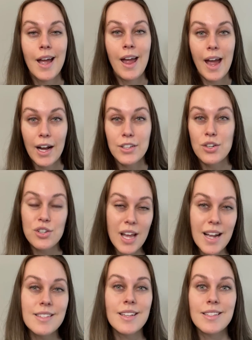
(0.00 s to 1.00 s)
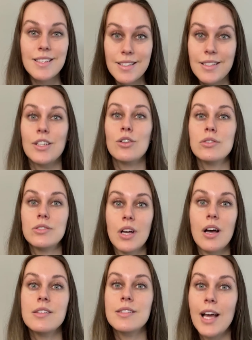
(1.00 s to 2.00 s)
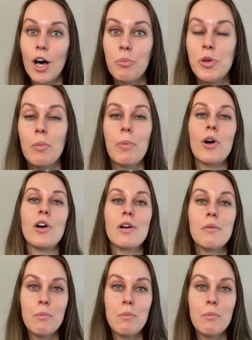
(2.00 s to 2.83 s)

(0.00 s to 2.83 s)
Exercise still does help you burn